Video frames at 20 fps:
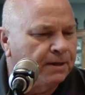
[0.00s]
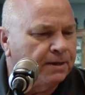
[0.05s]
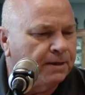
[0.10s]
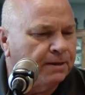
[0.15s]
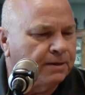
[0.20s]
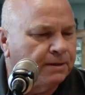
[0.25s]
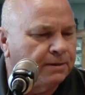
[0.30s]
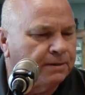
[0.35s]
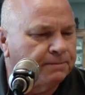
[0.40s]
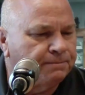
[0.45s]

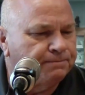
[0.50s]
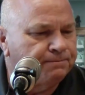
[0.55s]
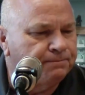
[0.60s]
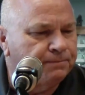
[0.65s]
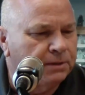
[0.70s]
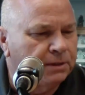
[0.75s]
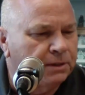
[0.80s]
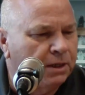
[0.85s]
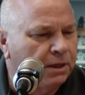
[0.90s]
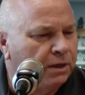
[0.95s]
From
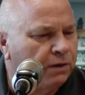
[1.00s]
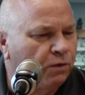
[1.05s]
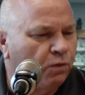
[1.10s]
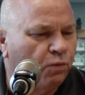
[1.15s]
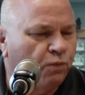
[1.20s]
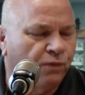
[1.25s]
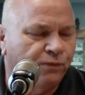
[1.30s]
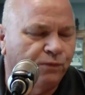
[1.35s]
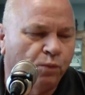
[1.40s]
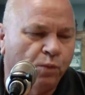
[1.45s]

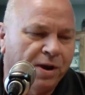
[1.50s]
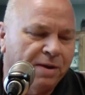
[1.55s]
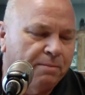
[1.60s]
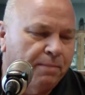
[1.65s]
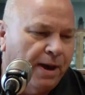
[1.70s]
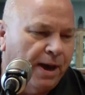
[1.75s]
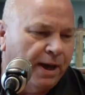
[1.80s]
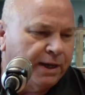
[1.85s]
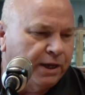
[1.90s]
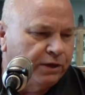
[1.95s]
way
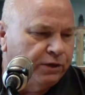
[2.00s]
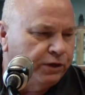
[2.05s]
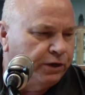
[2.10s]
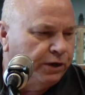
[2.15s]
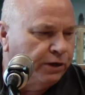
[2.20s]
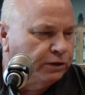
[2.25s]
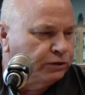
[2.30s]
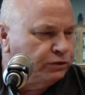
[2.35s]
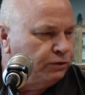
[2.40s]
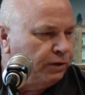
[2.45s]
back in
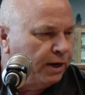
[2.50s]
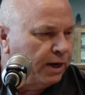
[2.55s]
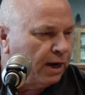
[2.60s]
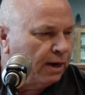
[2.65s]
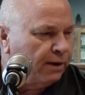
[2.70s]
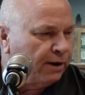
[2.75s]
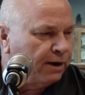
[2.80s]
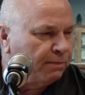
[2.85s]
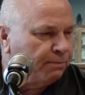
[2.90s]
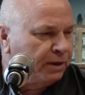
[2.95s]
years, you had a
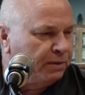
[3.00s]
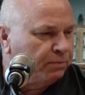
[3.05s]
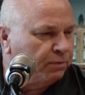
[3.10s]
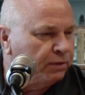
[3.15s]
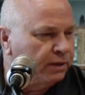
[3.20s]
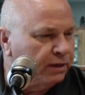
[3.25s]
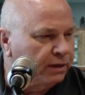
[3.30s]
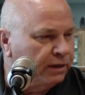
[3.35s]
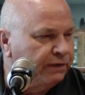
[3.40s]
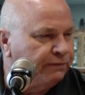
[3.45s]
lot of
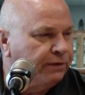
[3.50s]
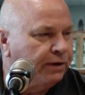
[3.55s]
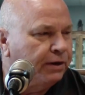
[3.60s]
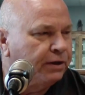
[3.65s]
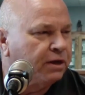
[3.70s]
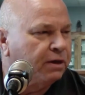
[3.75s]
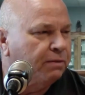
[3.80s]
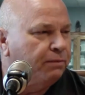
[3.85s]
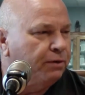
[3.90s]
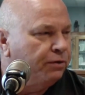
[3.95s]
people that lived in
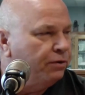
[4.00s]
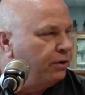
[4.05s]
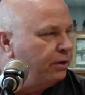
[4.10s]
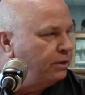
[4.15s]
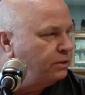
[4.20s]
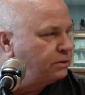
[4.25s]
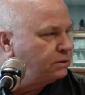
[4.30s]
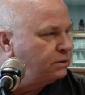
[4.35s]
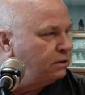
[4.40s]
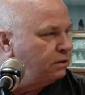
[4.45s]
the
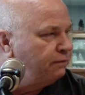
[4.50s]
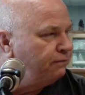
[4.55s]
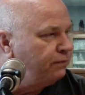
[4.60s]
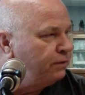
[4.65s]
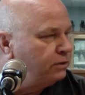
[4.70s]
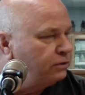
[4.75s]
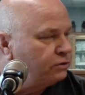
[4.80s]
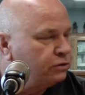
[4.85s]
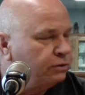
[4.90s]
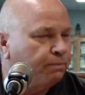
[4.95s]
community and stuff
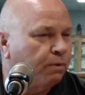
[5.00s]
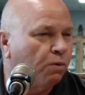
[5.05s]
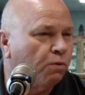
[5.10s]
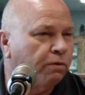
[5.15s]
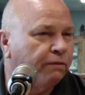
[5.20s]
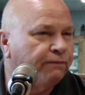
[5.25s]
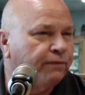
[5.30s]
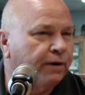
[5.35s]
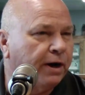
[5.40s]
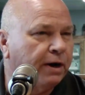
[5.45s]
and
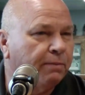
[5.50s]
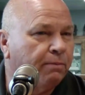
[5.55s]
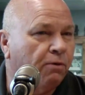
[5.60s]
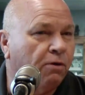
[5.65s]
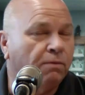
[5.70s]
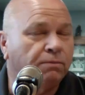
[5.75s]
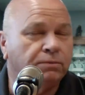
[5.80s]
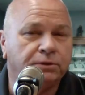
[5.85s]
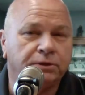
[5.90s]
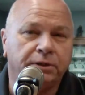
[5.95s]
supported fire
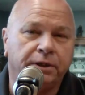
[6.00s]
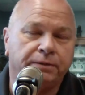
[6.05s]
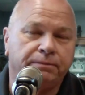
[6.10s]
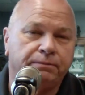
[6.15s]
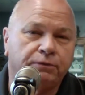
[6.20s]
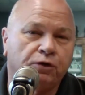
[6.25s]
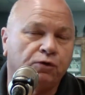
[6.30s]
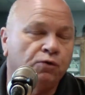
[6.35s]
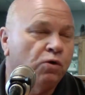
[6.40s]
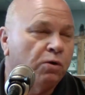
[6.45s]
departments, and they
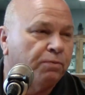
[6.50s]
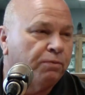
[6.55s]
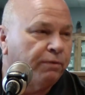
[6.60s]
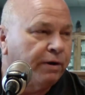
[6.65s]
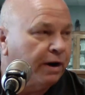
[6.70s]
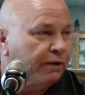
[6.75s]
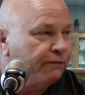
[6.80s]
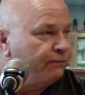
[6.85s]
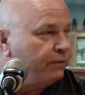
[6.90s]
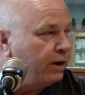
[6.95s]
grew up
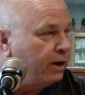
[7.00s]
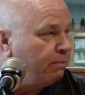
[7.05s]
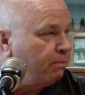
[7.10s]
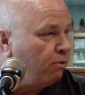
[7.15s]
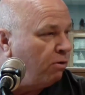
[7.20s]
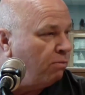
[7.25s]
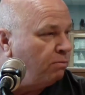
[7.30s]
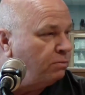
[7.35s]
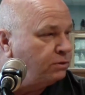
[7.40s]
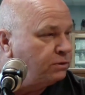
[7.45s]
around fire
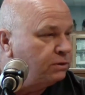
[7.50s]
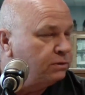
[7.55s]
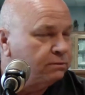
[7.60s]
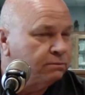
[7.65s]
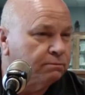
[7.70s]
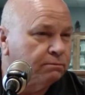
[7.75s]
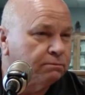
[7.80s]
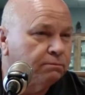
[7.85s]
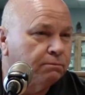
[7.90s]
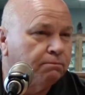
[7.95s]
departments
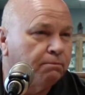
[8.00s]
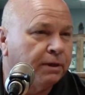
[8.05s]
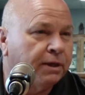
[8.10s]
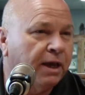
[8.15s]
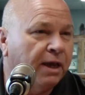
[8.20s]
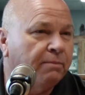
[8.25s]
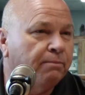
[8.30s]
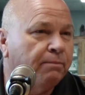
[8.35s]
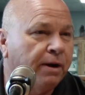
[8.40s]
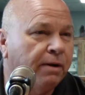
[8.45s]
and
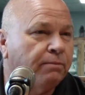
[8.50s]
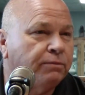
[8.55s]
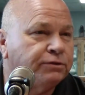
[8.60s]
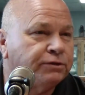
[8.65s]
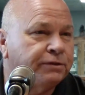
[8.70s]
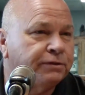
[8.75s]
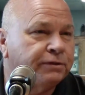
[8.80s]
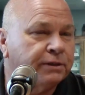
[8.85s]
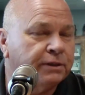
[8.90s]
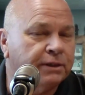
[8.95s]
became
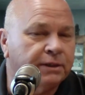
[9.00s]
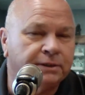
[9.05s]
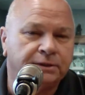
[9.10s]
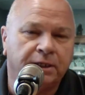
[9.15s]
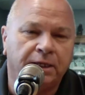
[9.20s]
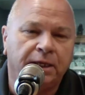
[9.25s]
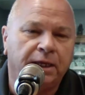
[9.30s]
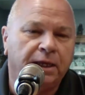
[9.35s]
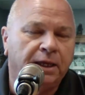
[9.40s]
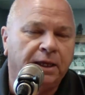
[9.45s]
members and
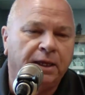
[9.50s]
things.